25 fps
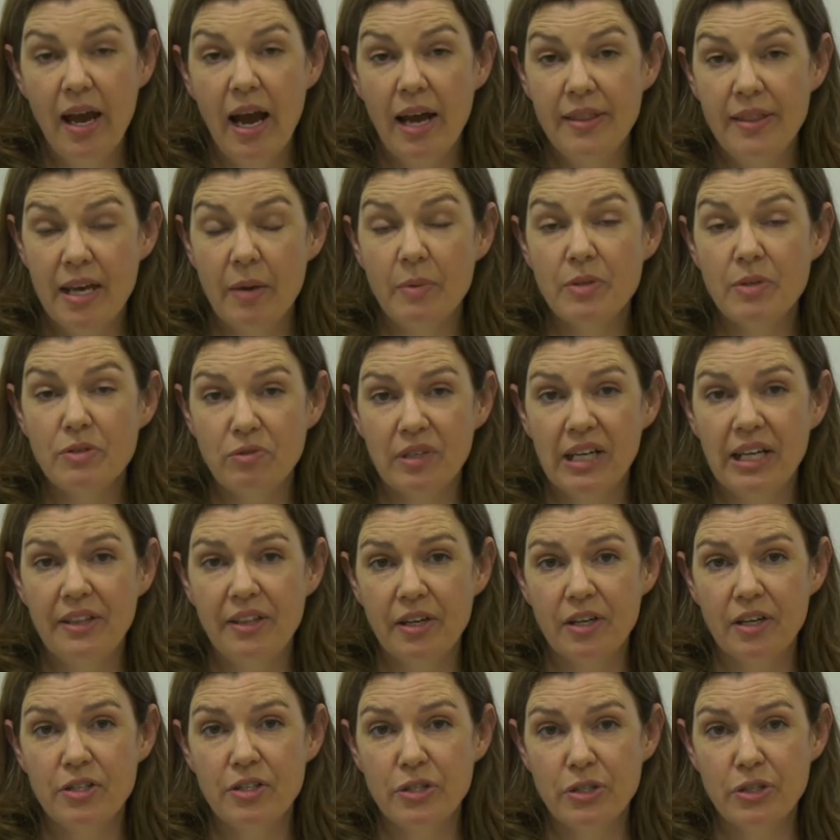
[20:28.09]
And that was really
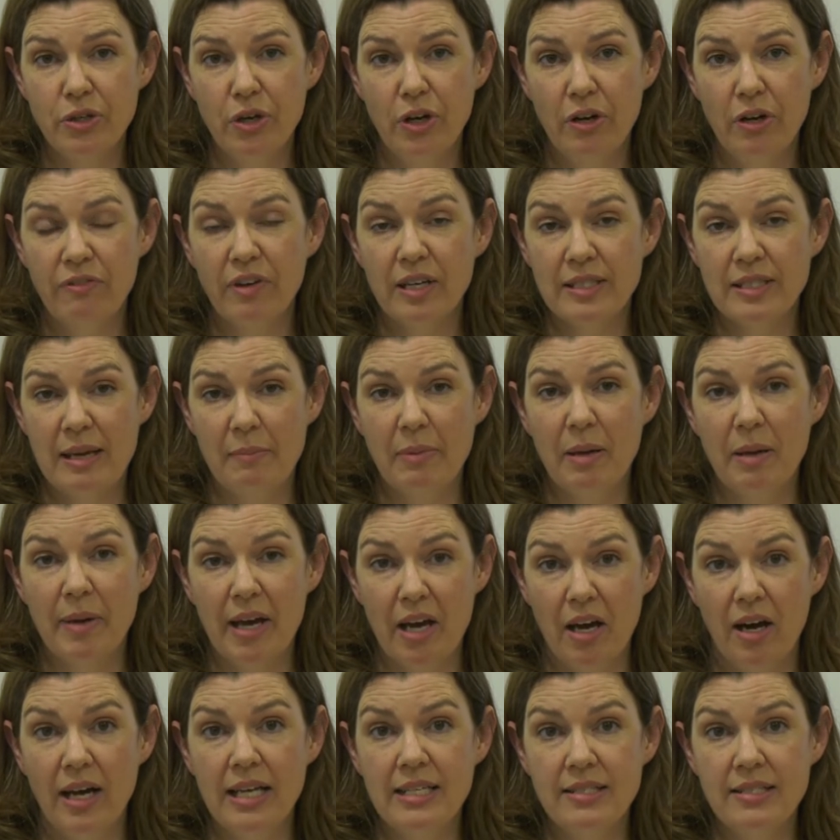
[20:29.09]
the concern, for example,
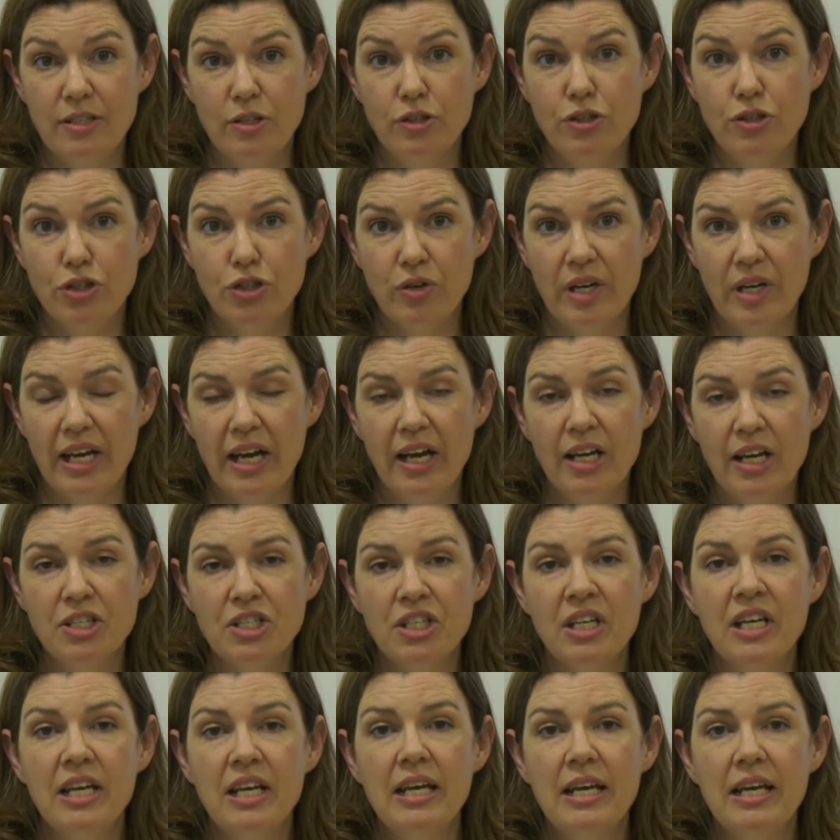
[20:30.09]
about ICU
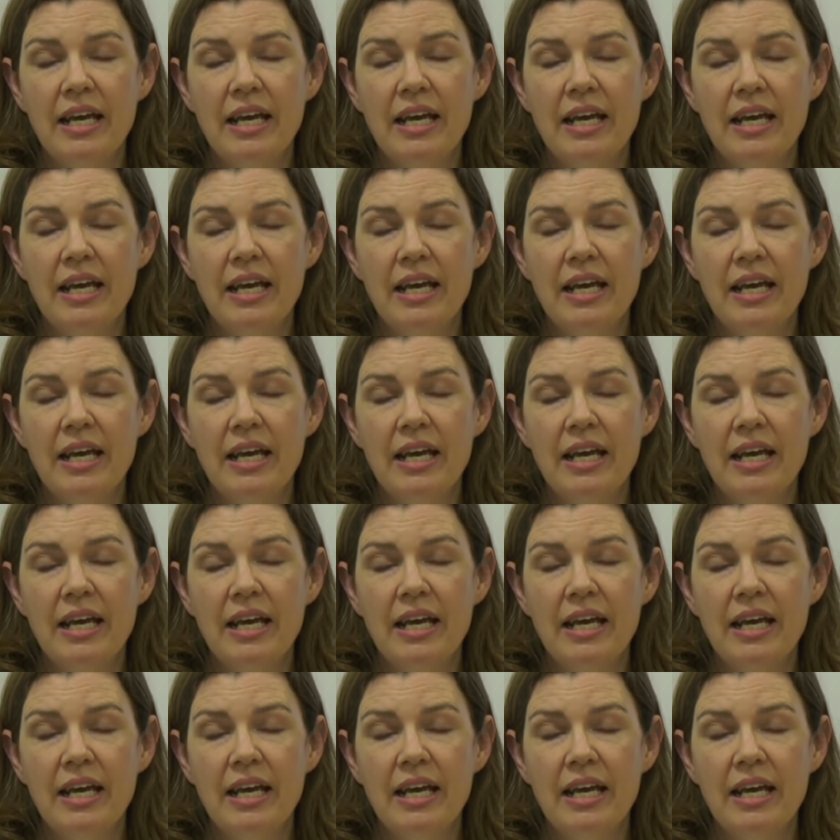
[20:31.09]
triage,